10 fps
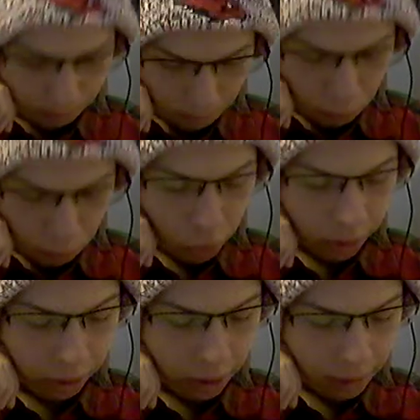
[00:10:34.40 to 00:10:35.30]

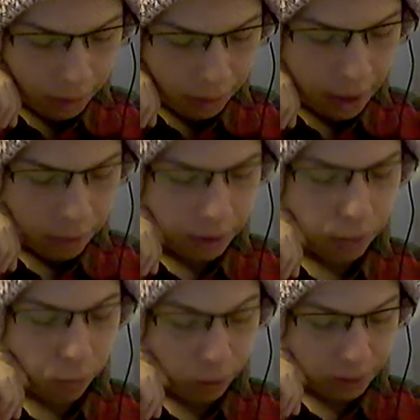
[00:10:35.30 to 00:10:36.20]
preliminary
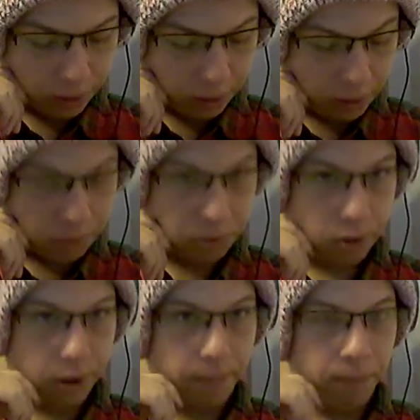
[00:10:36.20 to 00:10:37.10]
research,
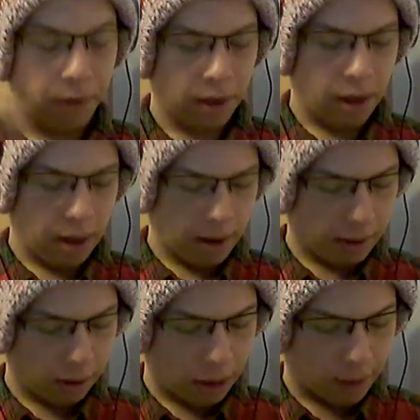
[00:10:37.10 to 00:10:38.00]
at
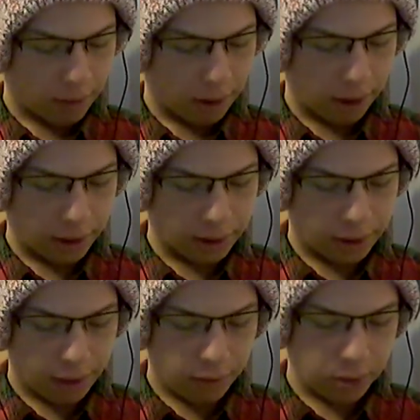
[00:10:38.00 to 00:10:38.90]
the library can
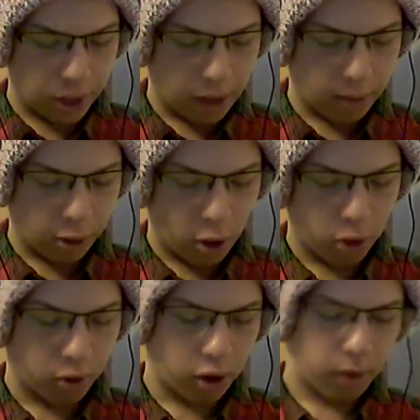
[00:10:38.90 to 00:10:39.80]
save you time in the
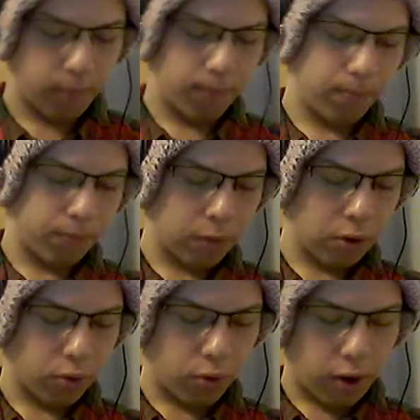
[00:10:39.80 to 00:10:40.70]
long run.
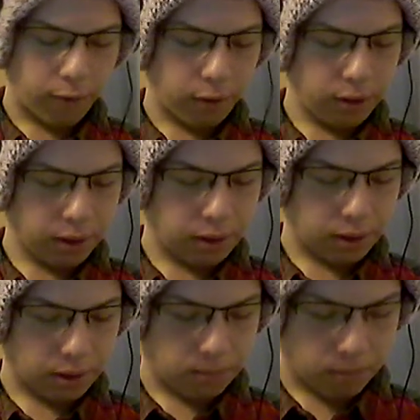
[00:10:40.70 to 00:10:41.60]

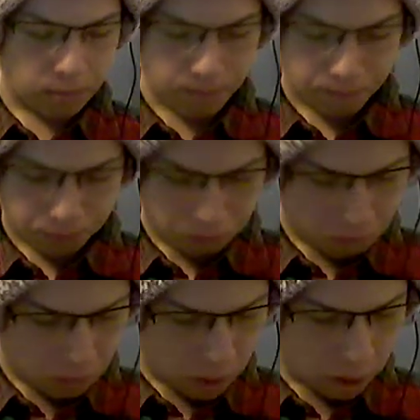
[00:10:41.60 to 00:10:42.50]
Reference
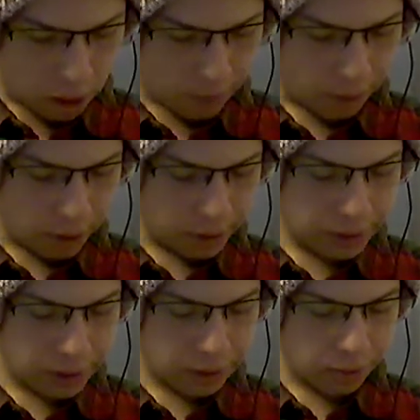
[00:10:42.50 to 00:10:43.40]

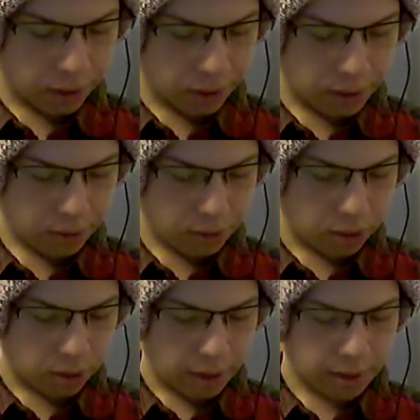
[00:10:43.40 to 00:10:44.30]
librarians can direct you to
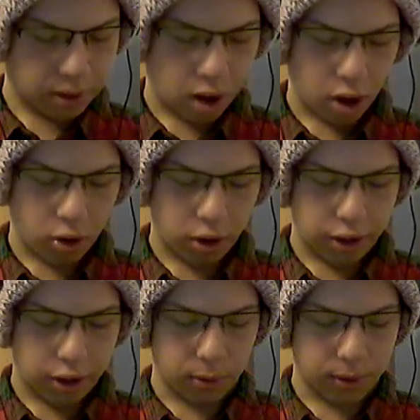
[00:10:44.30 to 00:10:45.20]
the best scholarly
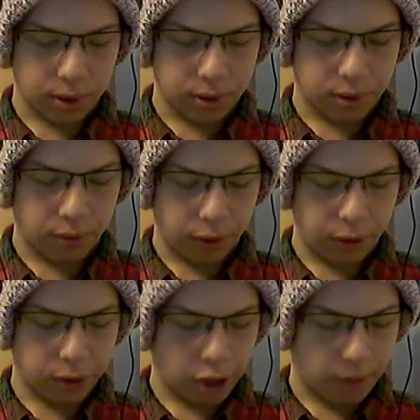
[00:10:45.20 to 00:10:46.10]
sources for
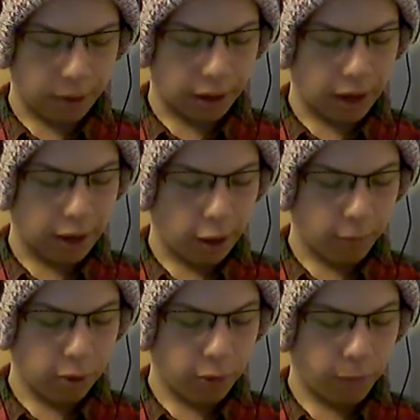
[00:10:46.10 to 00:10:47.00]
your topic and
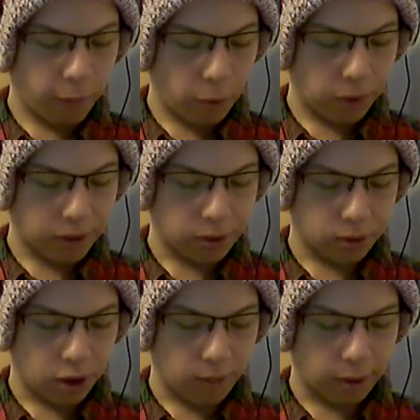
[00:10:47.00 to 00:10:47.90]
help you focus your
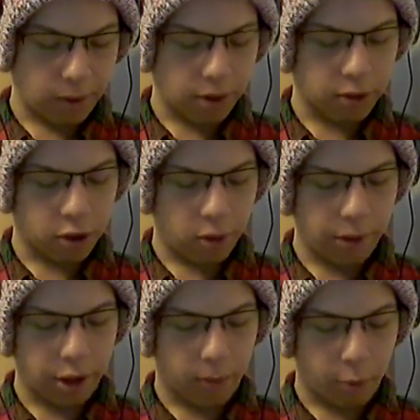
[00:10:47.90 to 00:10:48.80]
topic by
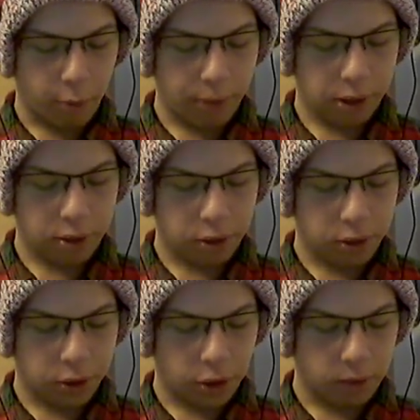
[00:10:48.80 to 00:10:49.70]
determining appropriate
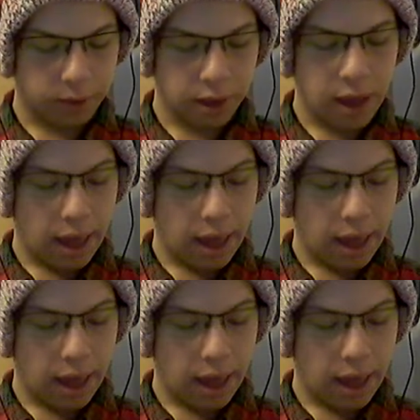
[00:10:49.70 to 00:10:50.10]
search terms